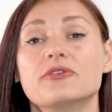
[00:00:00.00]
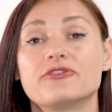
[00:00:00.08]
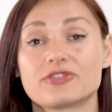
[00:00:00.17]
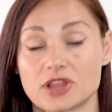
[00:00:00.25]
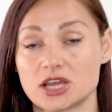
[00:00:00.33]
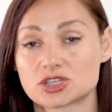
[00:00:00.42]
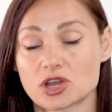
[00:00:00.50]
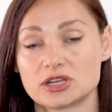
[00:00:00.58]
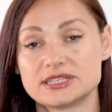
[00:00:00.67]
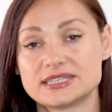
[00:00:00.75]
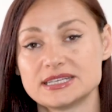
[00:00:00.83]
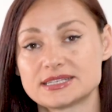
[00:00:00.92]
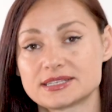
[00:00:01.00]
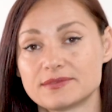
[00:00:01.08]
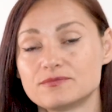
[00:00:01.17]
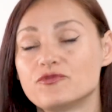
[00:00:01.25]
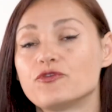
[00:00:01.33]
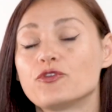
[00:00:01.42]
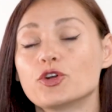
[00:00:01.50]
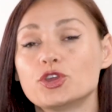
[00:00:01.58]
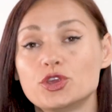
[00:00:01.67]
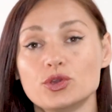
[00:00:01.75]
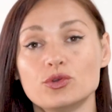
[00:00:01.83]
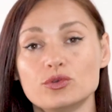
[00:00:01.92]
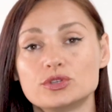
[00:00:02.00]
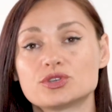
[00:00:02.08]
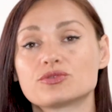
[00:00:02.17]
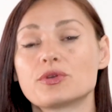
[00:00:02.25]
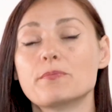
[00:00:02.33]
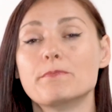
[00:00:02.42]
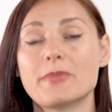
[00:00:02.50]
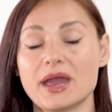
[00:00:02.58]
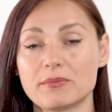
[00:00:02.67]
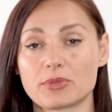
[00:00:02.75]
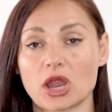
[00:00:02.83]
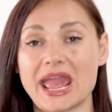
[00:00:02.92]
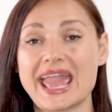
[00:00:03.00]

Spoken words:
flashcard system for you to remember